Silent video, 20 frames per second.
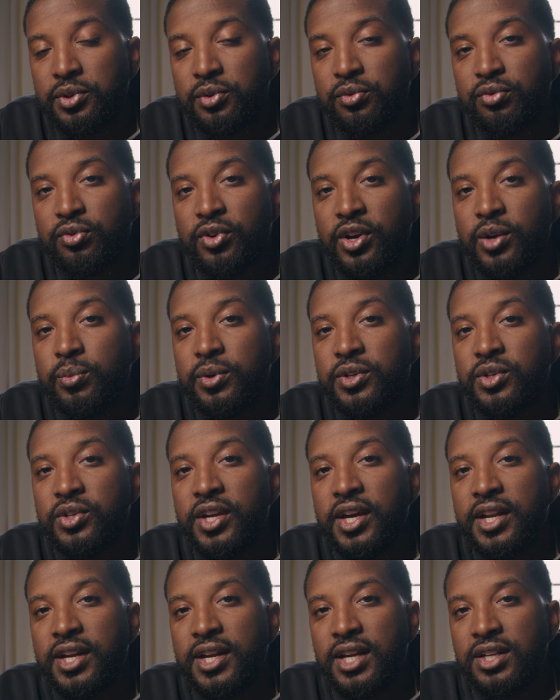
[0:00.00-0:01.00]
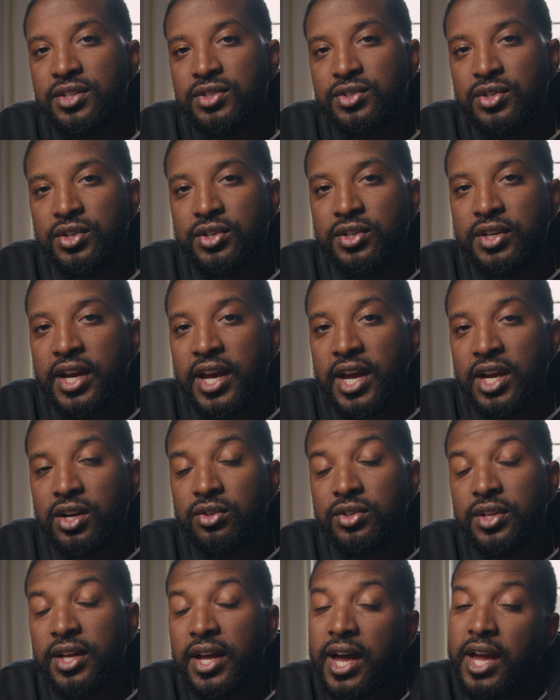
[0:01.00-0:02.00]
in the frame when you get it at a certain
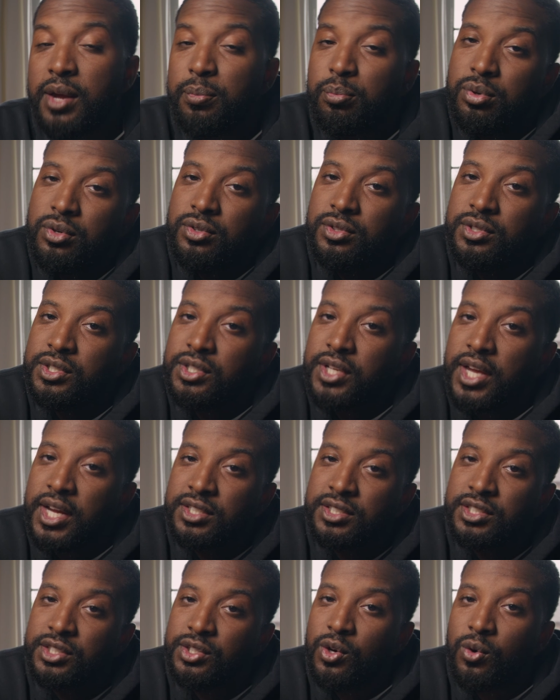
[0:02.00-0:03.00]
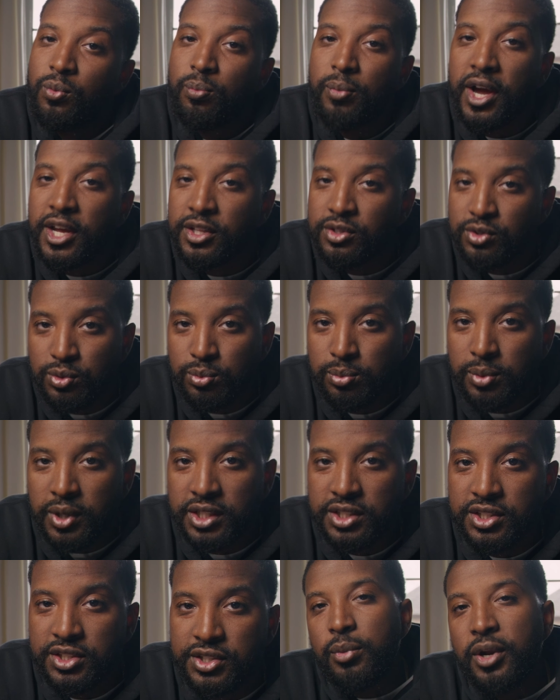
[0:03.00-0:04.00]
angle that I personally actually don't mind too
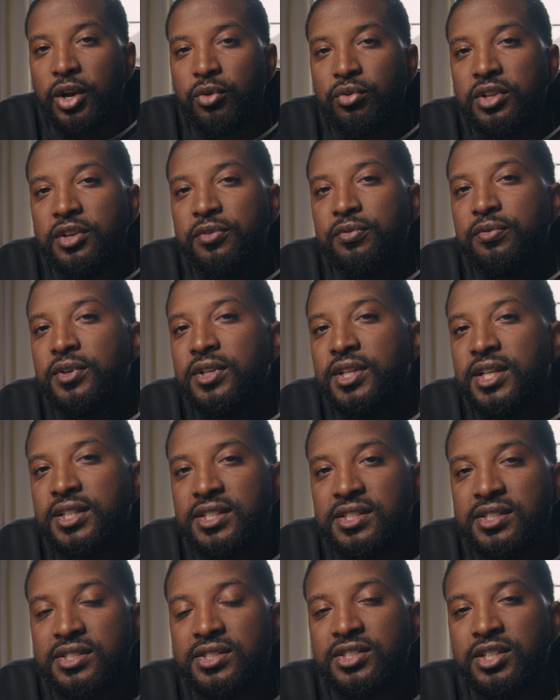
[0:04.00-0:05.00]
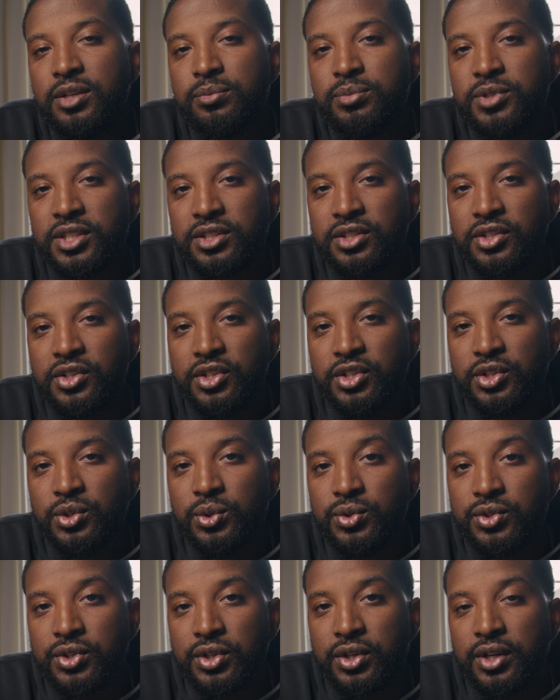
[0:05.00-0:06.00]
much. But I really feel like this is subject to the
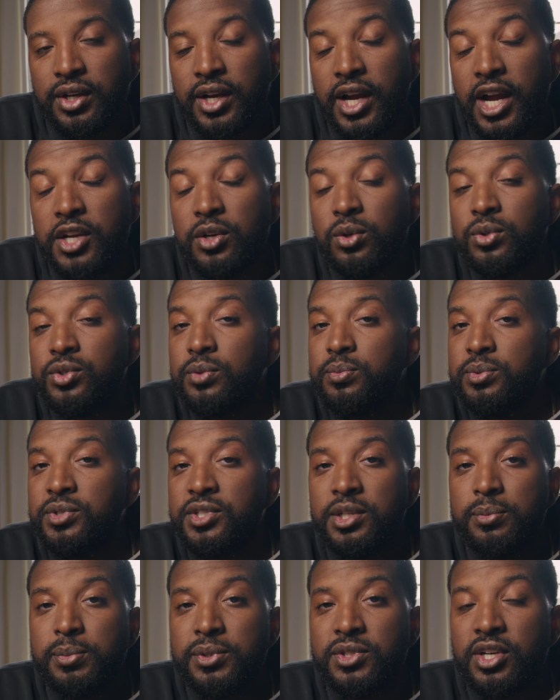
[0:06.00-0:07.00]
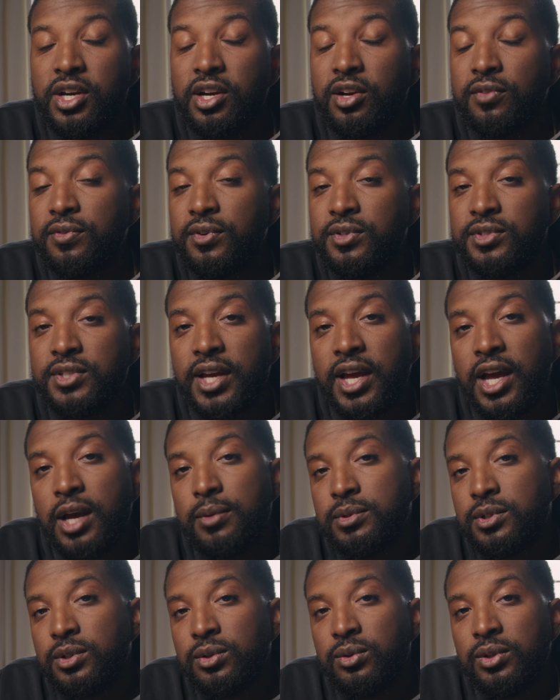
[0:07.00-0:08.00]
user. I know some cinematographers that
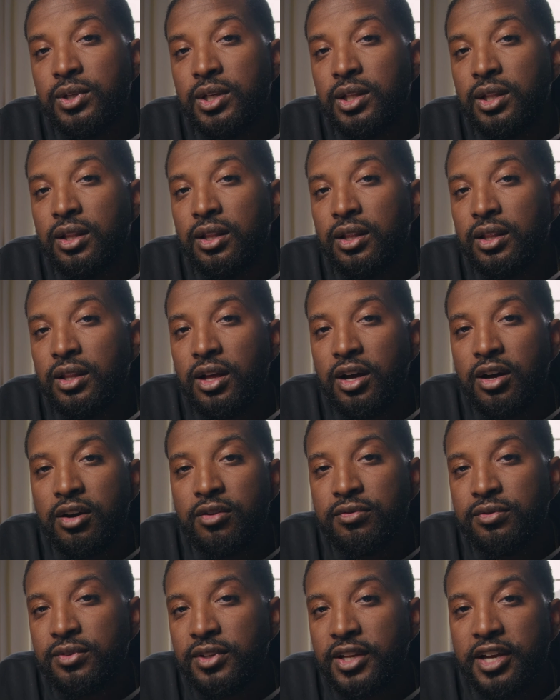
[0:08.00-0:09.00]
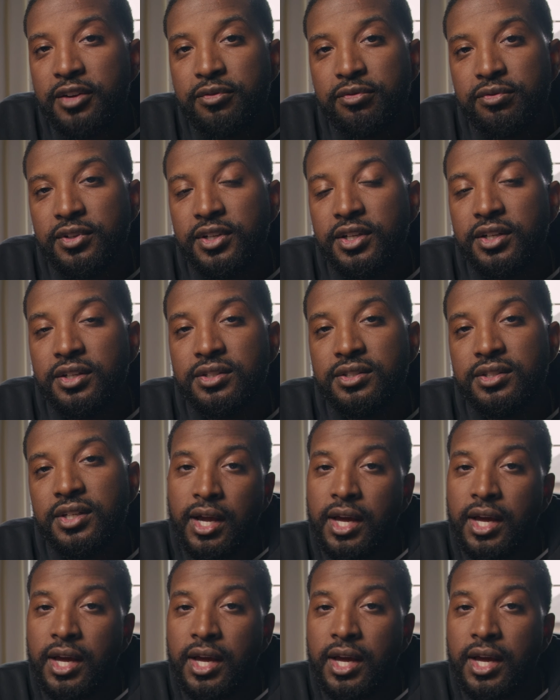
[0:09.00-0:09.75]
absolutely love light flares,